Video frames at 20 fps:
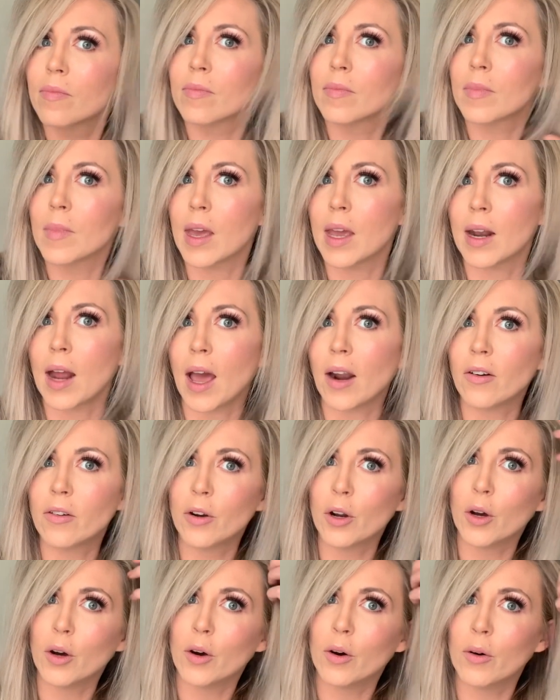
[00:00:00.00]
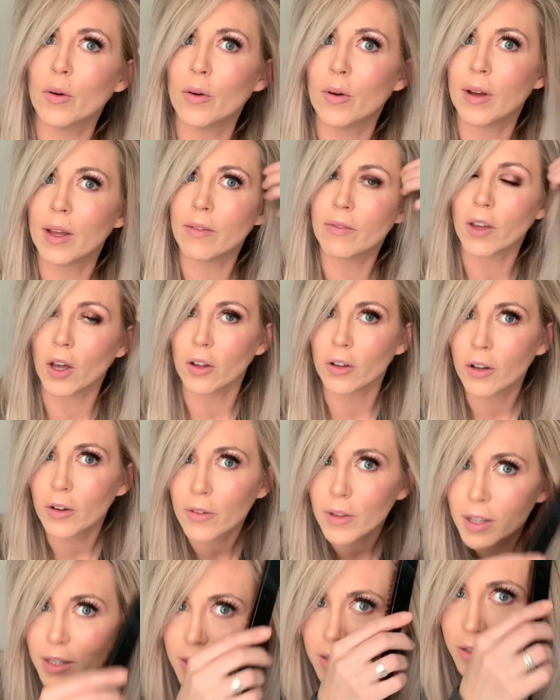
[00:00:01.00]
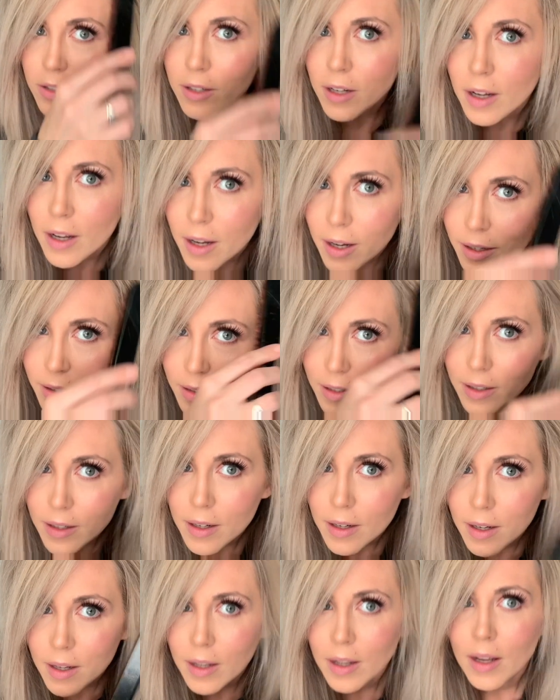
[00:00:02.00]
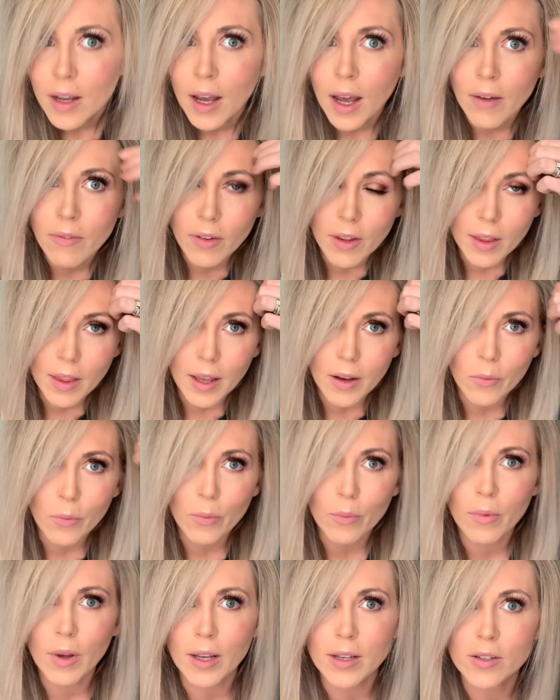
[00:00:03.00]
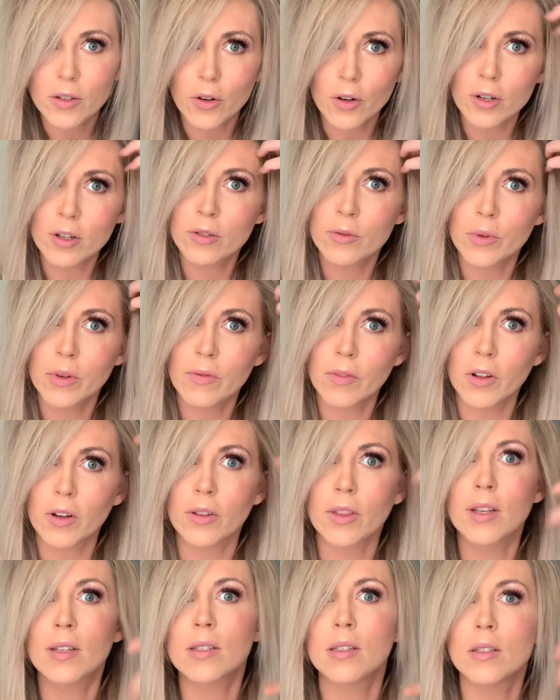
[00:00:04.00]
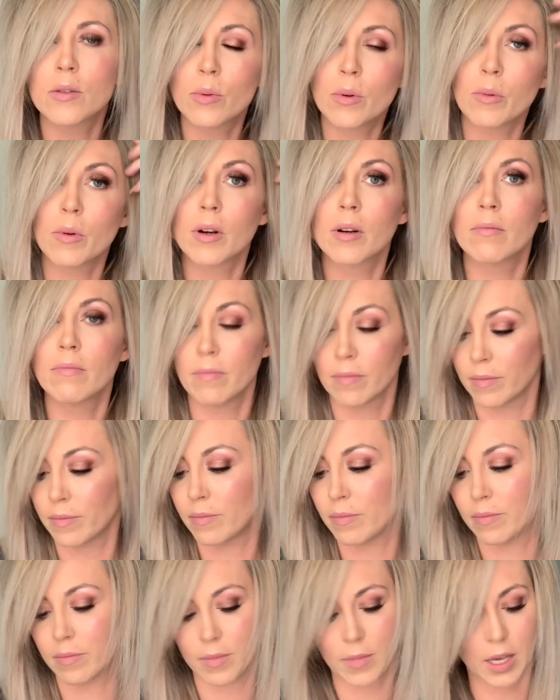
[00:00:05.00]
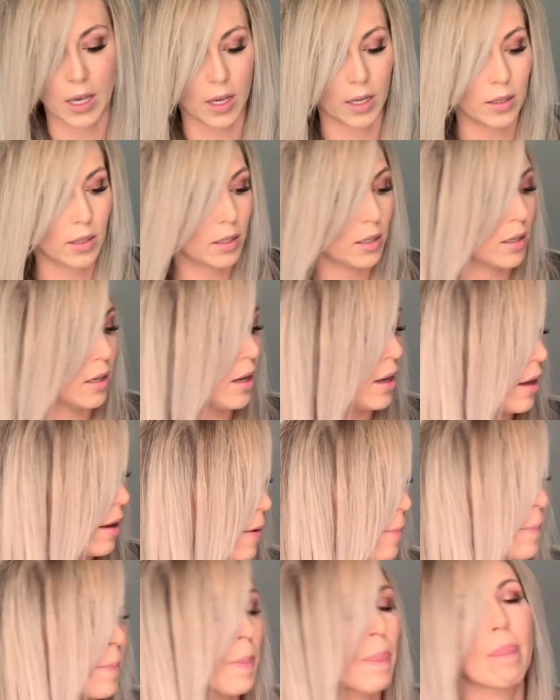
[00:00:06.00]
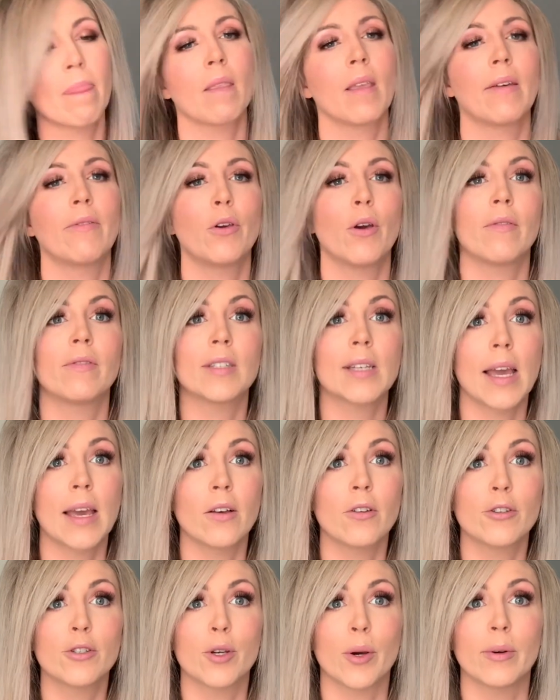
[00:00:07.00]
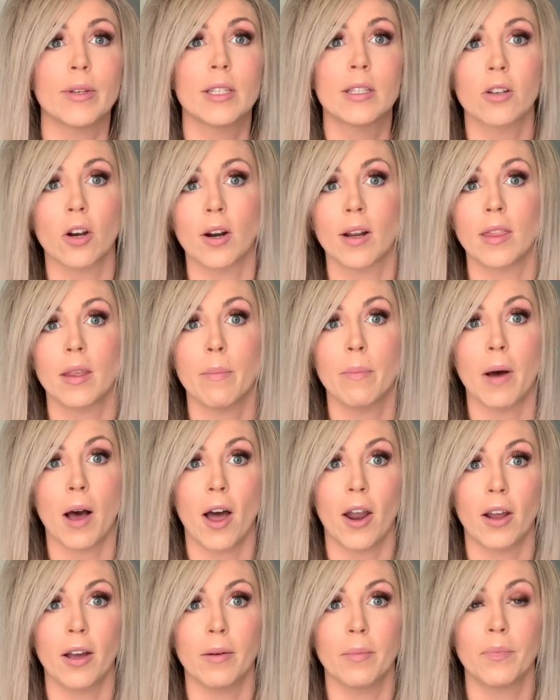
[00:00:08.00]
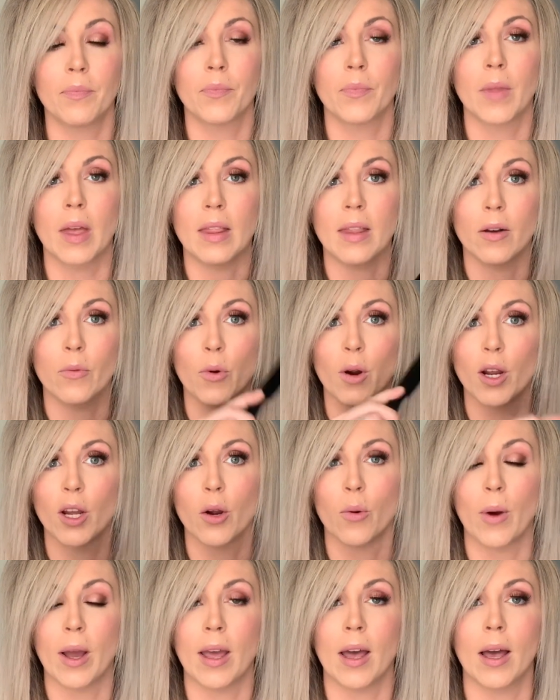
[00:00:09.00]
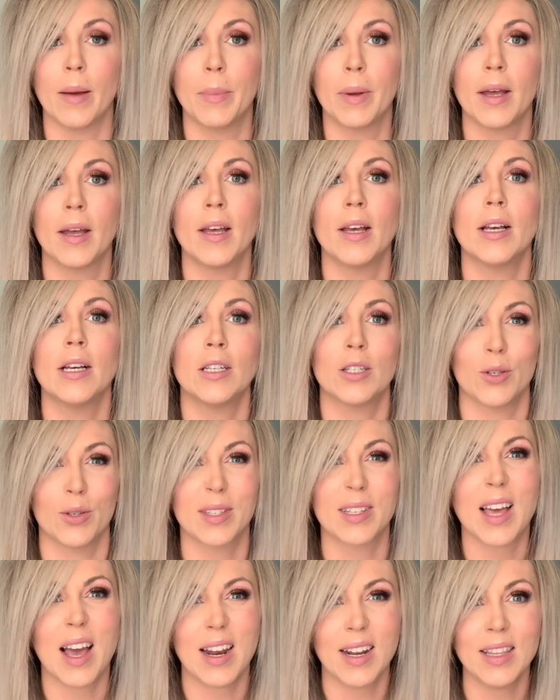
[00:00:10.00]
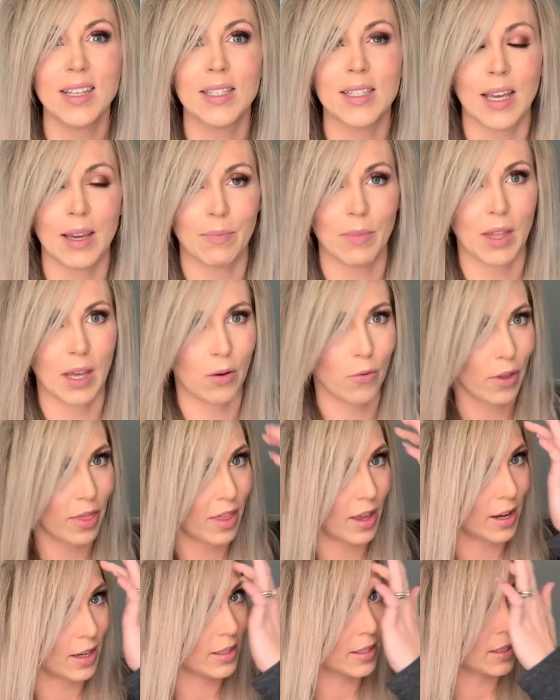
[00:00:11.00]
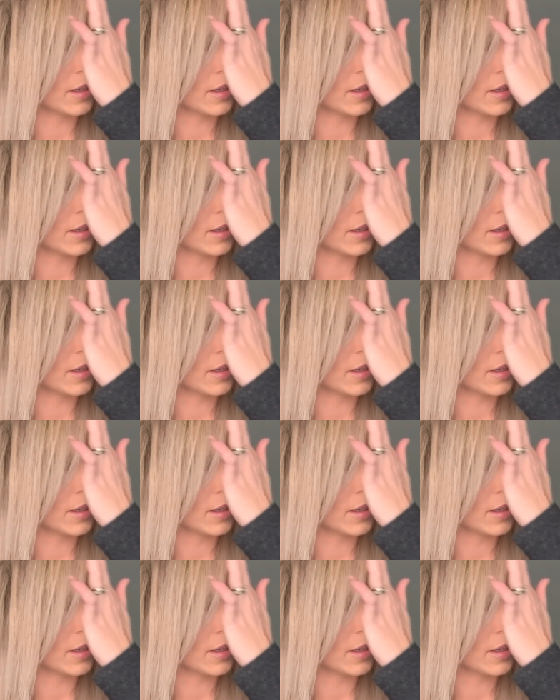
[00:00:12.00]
And I don't know if y'all know this or not. I feel like as girls, we've learned this since we were kids. If you have tangles, you always start at the bottom and then work your way up. So it's kind of the same thing with this.